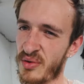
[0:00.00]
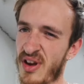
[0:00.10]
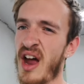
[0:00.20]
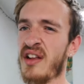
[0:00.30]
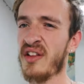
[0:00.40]
it's
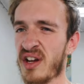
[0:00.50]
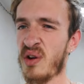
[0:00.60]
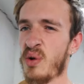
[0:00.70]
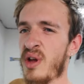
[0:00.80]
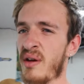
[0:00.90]
kind of like an
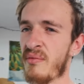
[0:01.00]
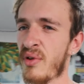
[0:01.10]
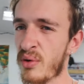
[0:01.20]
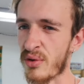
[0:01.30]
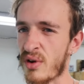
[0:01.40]
OEM
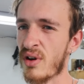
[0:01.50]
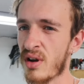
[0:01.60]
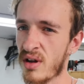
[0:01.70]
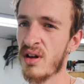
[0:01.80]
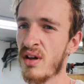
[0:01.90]
filter.
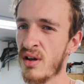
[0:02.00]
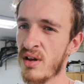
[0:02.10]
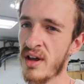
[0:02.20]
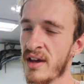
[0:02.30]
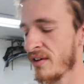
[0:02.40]

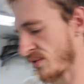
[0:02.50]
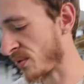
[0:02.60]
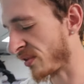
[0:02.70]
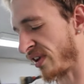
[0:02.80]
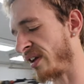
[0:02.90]
So
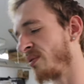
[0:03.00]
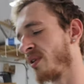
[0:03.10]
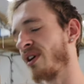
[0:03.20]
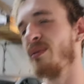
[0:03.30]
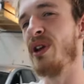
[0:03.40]
today
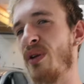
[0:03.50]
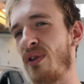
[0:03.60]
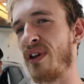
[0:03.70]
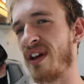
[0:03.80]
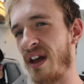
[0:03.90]
we're gonna be
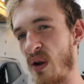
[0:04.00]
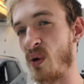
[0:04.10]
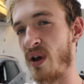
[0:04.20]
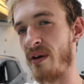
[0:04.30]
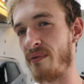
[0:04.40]
using an OEM